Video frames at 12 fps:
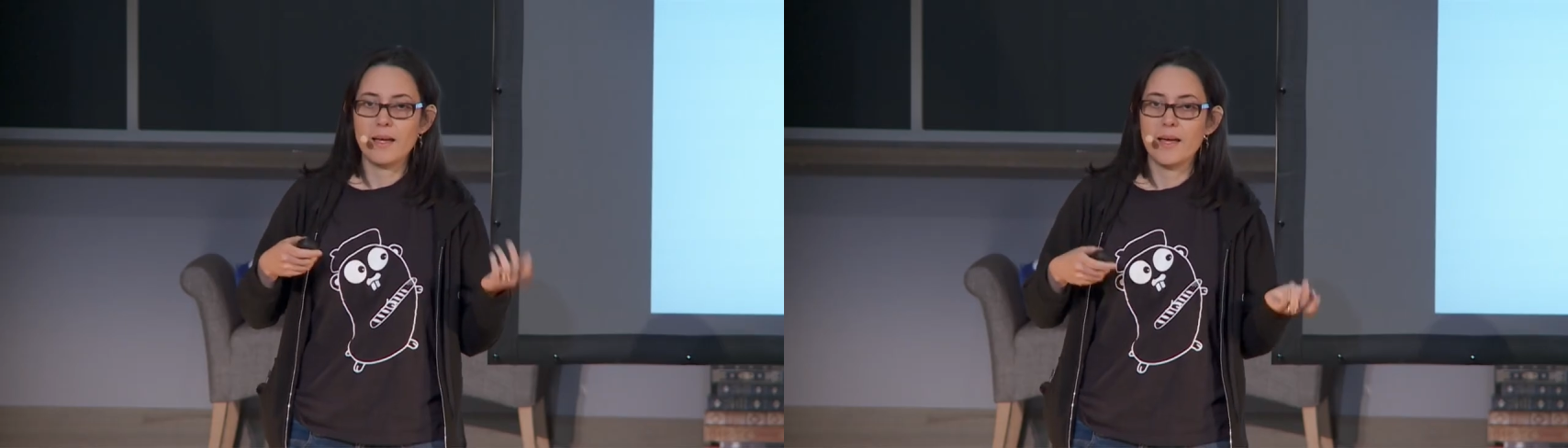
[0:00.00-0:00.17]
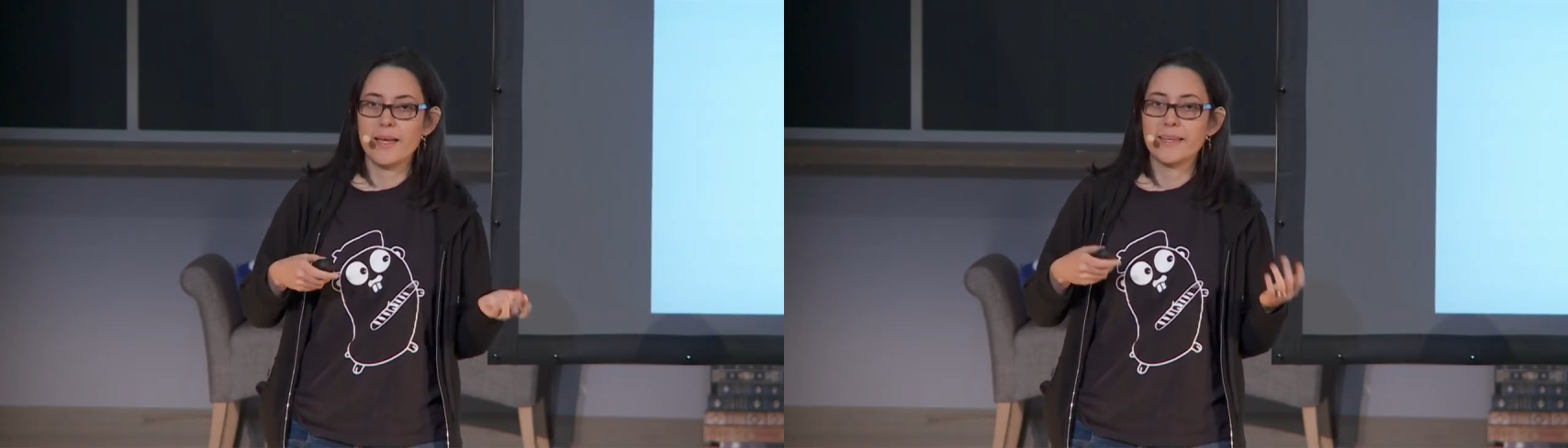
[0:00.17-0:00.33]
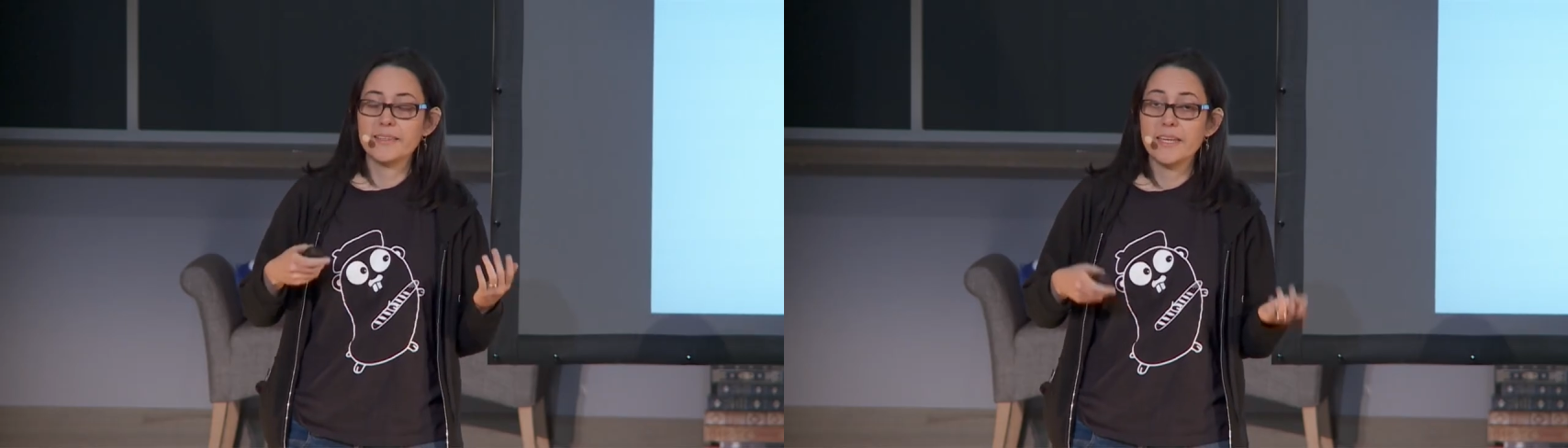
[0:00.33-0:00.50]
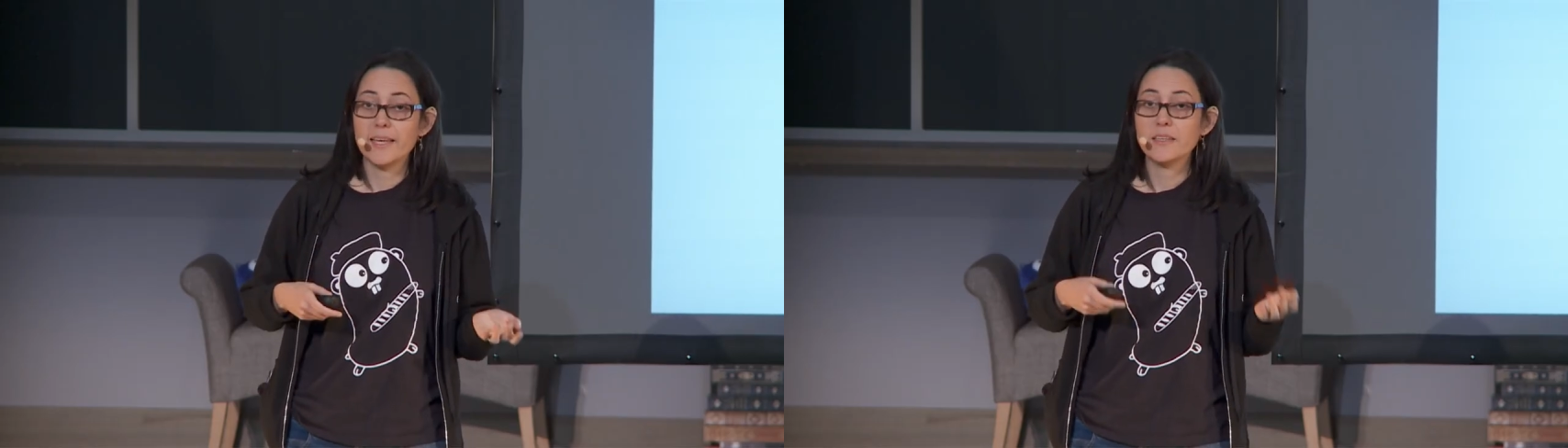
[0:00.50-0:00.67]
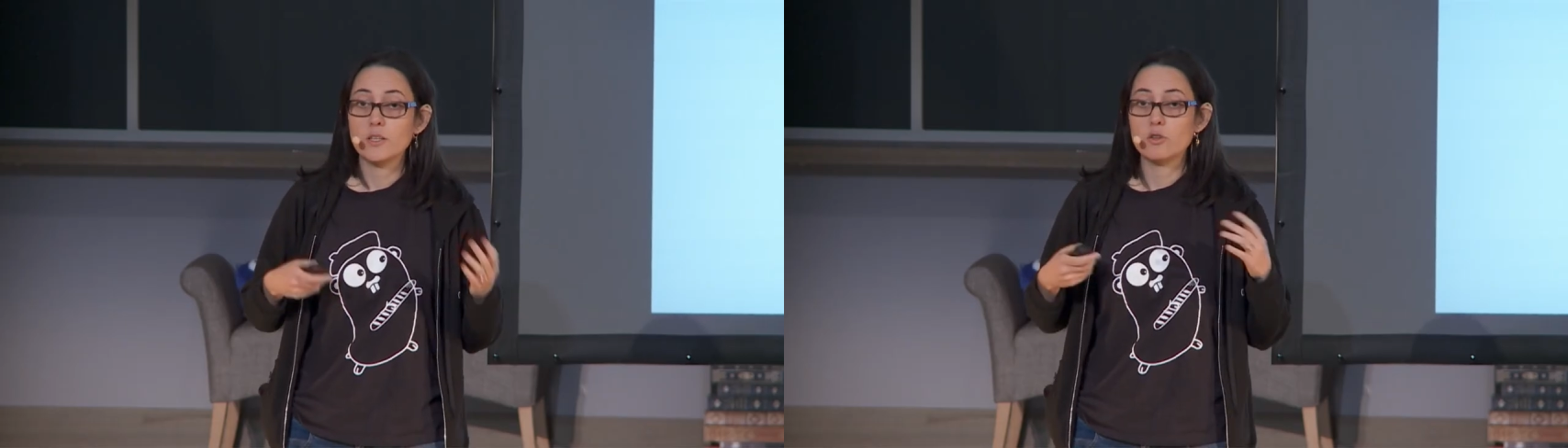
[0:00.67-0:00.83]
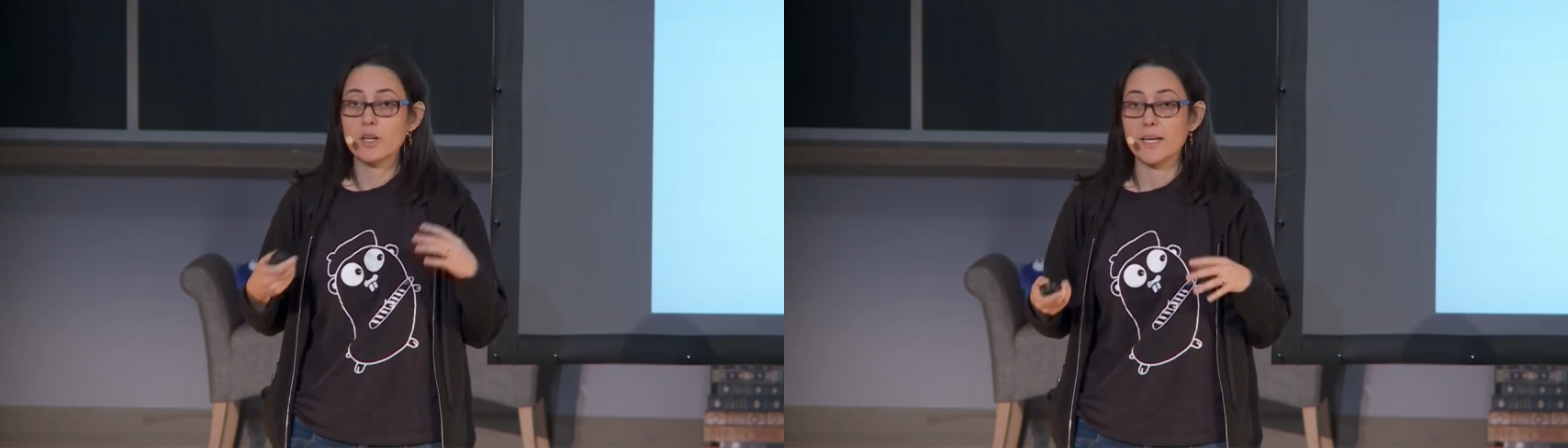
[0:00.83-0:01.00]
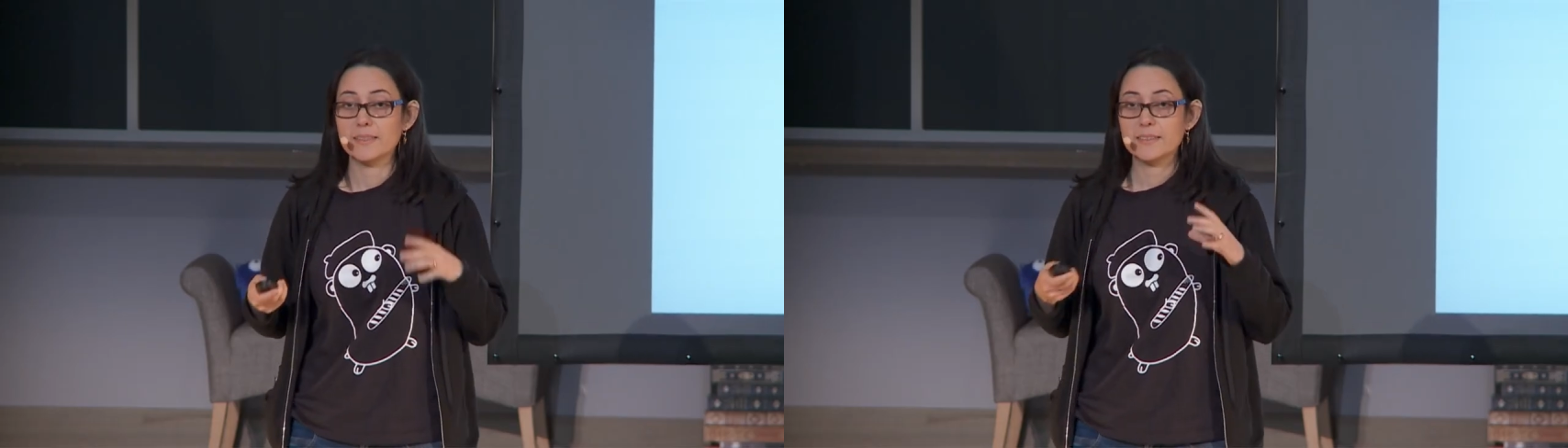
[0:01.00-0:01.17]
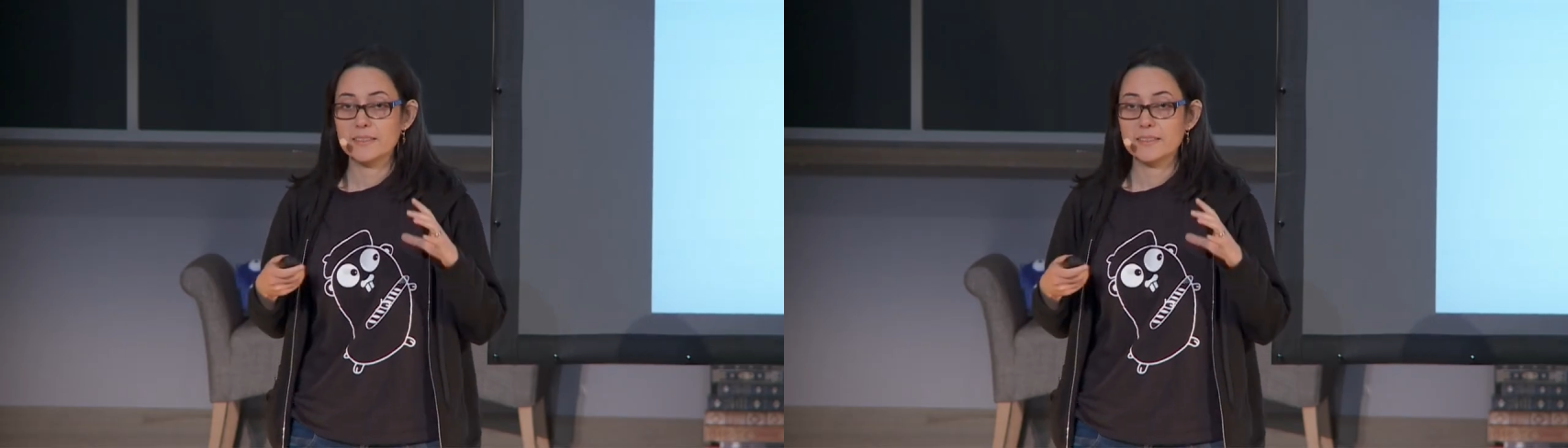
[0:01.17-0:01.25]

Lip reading: At the end, you can